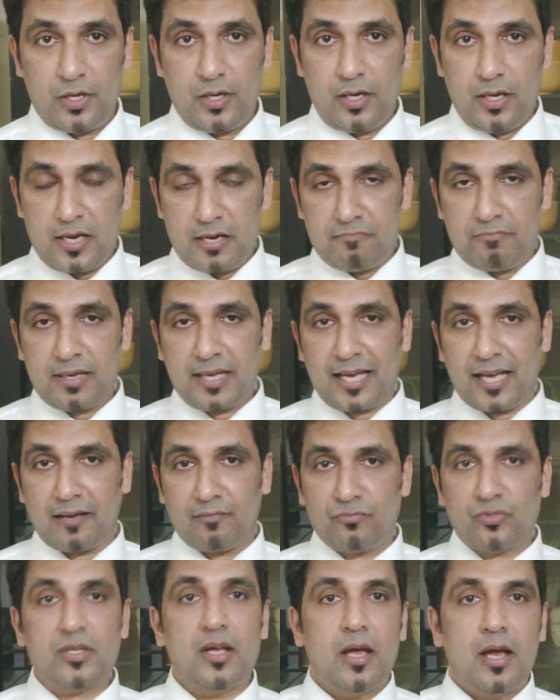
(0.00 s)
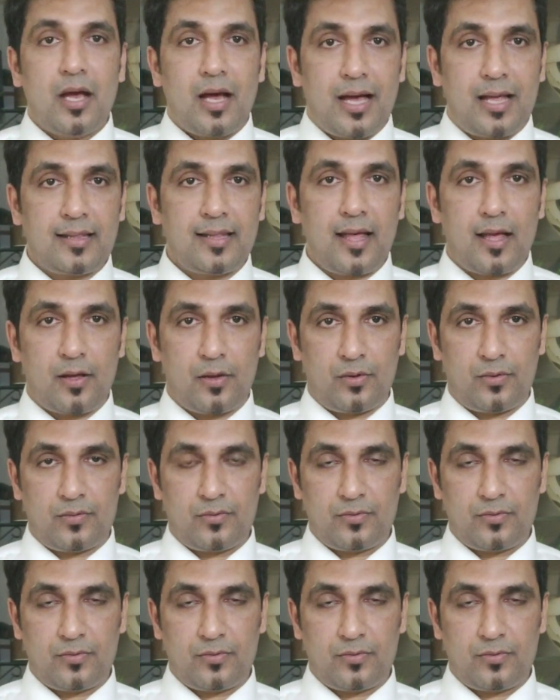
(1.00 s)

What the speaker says: it becomes hello.